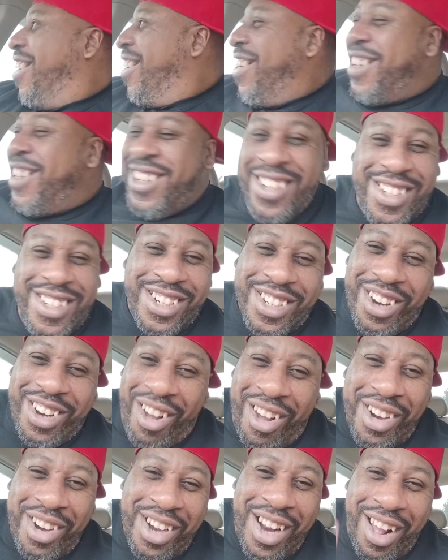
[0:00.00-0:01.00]
it
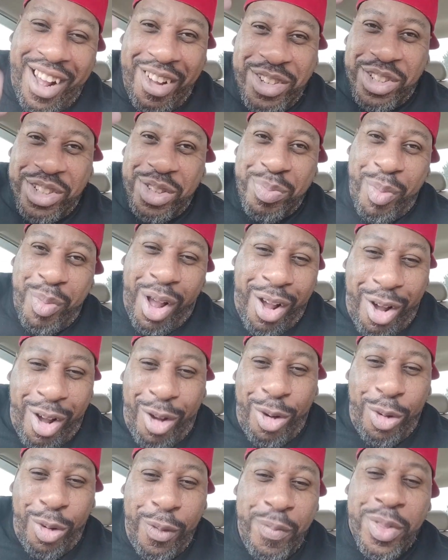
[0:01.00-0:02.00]
started out
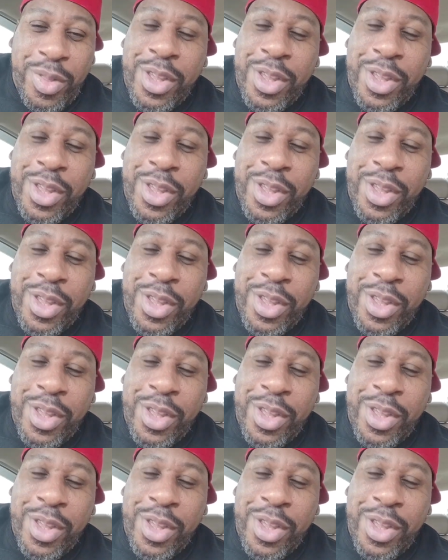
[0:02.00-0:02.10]
small.